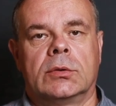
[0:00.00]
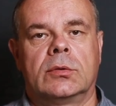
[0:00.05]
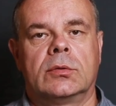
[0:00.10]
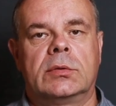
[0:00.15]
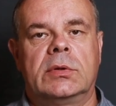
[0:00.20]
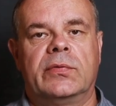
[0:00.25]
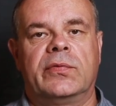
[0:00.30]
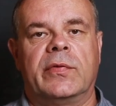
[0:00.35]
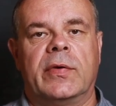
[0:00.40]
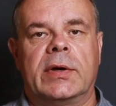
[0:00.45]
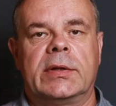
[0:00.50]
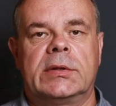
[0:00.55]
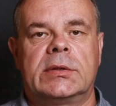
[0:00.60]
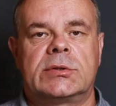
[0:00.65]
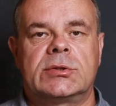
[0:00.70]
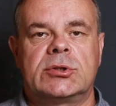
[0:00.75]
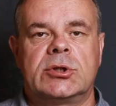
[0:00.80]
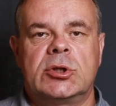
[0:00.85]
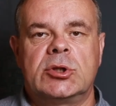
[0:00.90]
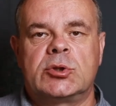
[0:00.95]
To define
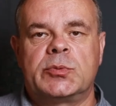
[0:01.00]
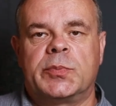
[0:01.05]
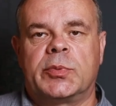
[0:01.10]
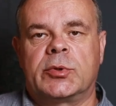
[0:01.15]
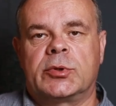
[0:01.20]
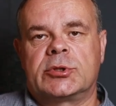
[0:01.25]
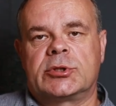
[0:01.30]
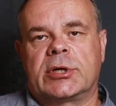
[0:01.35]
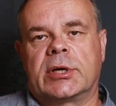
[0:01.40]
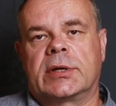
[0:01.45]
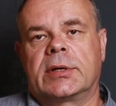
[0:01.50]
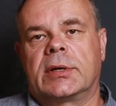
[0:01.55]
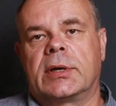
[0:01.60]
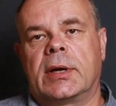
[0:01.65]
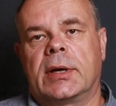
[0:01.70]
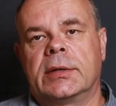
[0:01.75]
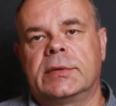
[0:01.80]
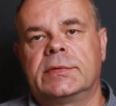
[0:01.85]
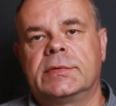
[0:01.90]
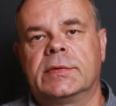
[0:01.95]
the change project
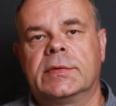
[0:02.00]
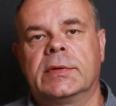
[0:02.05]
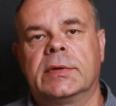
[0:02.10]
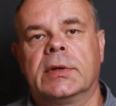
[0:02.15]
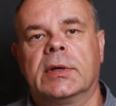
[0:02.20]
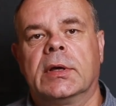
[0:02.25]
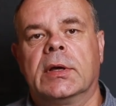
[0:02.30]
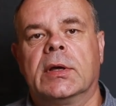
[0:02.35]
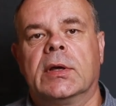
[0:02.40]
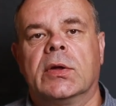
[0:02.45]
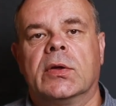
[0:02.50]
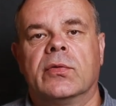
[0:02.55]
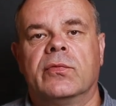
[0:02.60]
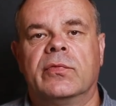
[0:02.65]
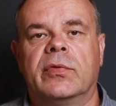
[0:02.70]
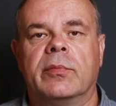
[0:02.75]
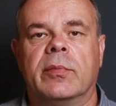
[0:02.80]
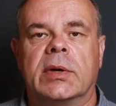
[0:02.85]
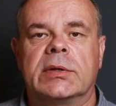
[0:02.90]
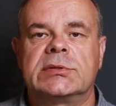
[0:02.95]
right,
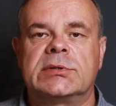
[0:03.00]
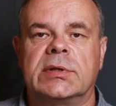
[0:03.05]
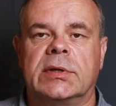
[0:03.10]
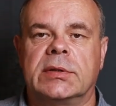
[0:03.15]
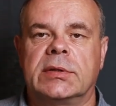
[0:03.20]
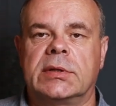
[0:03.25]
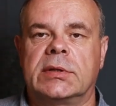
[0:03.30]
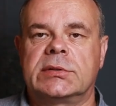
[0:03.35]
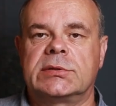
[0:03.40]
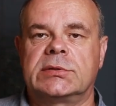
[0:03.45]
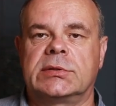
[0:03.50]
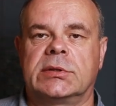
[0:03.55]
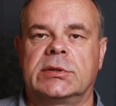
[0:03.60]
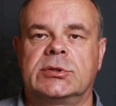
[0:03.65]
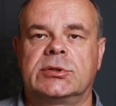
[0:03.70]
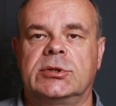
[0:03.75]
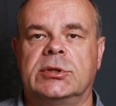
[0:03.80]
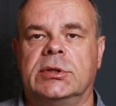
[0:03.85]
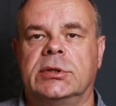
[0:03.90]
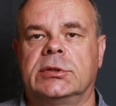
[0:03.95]
we must
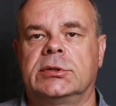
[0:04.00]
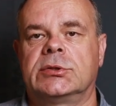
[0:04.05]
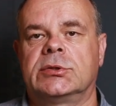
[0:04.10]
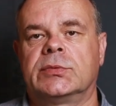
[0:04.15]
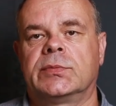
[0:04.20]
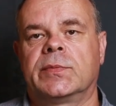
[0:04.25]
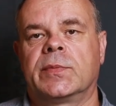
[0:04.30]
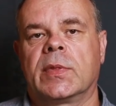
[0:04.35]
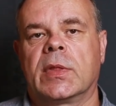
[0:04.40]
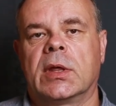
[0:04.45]
understand change.